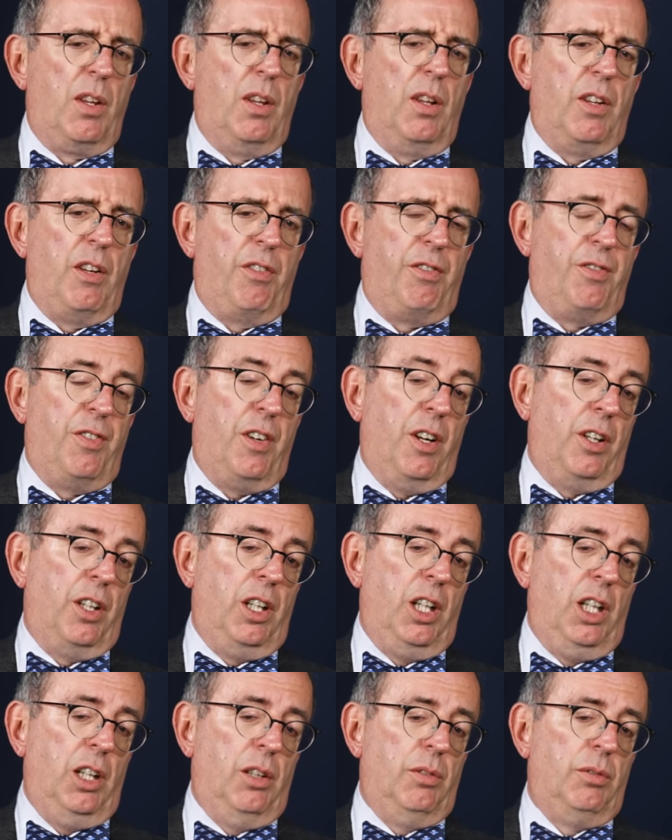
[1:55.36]
they're
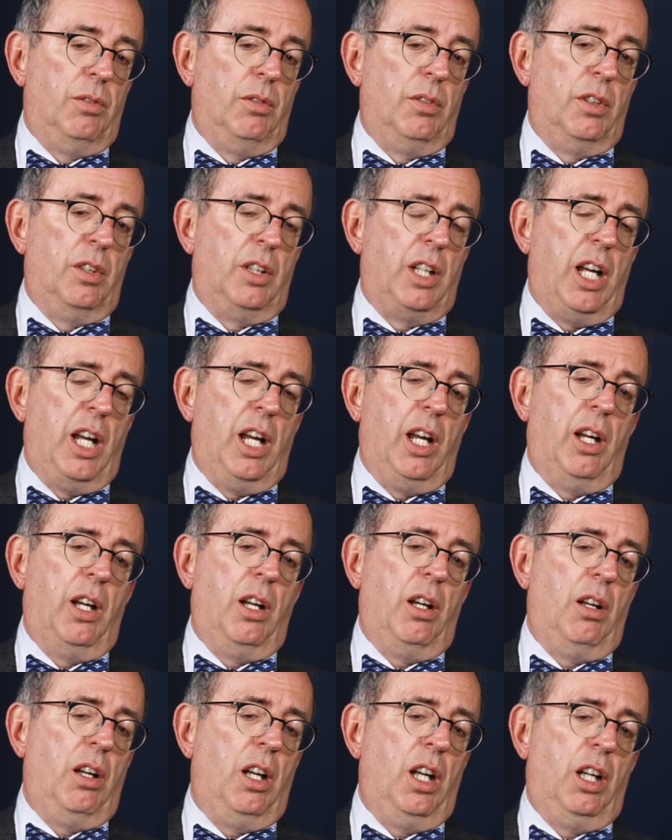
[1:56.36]
funny,
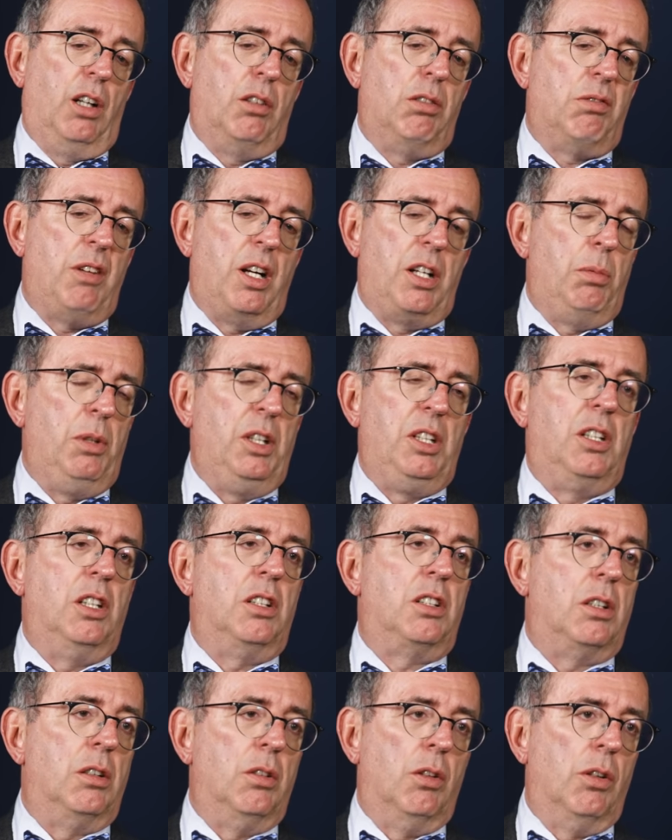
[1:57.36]
they're incredibly
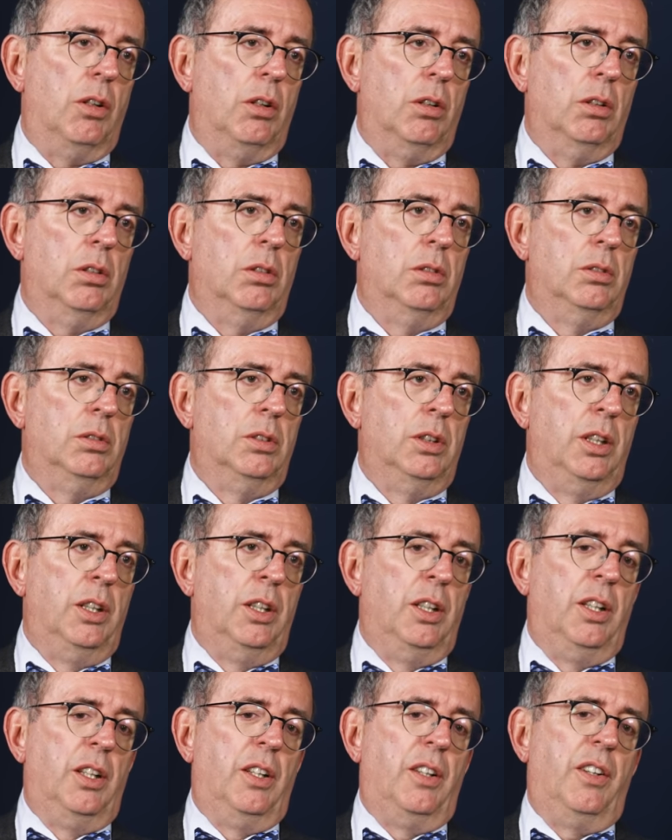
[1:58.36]
disloyal.
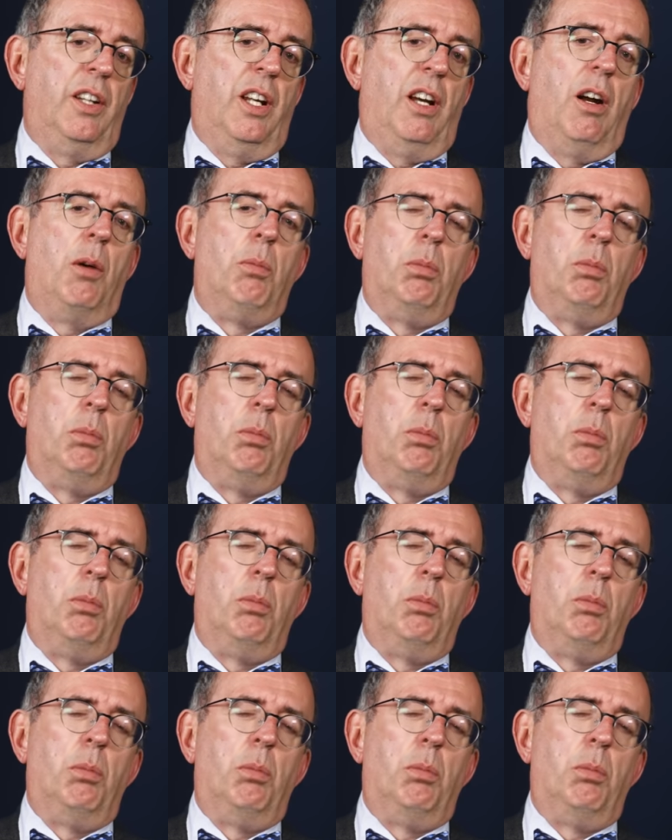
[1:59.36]
They're